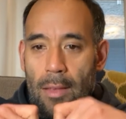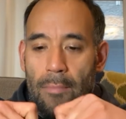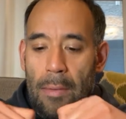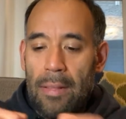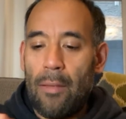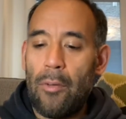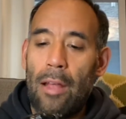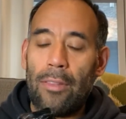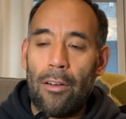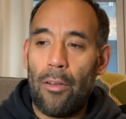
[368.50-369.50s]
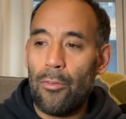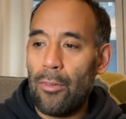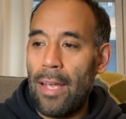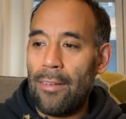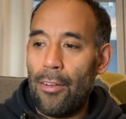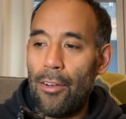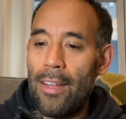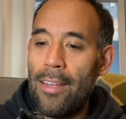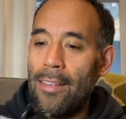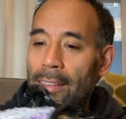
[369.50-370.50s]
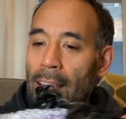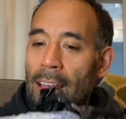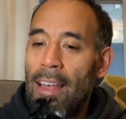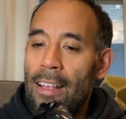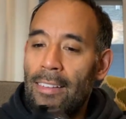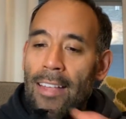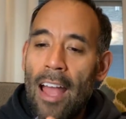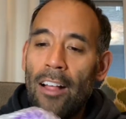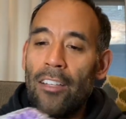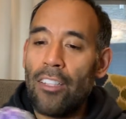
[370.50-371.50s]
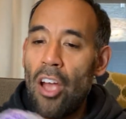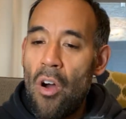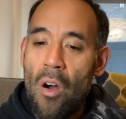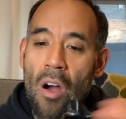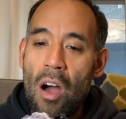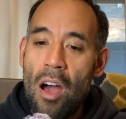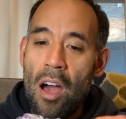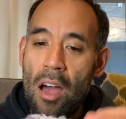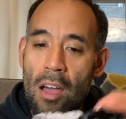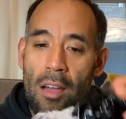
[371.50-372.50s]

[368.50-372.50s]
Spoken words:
Maybe someone out there knows. Okay, so here it is. Skeletor!